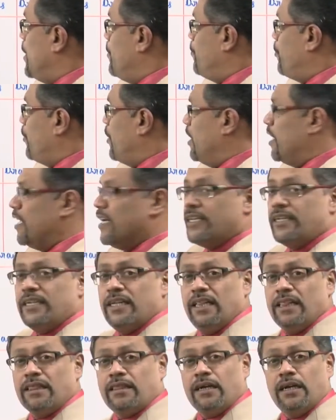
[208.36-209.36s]
April
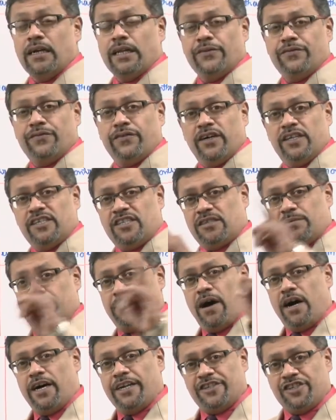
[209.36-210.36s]
till 31st
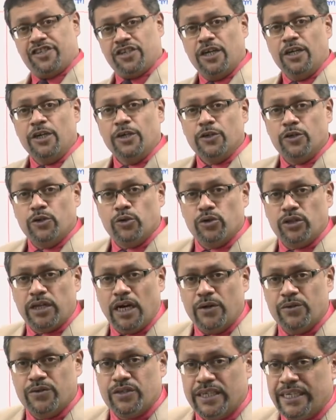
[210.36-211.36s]
March
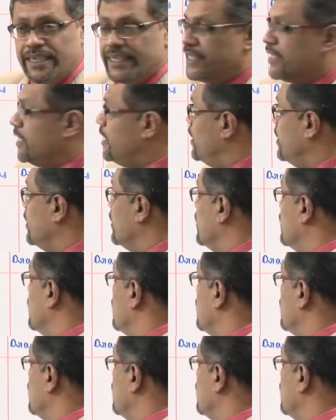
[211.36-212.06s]
2018,